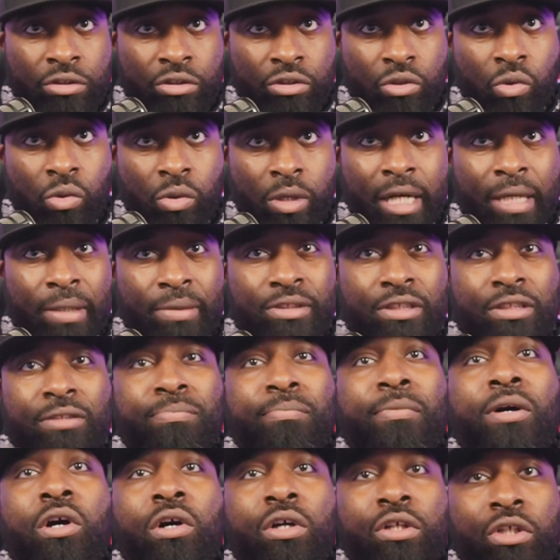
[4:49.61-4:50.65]
or how
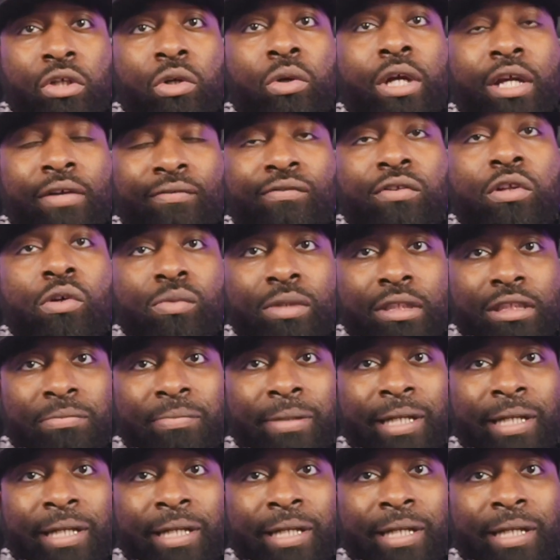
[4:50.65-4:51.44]
small your influence may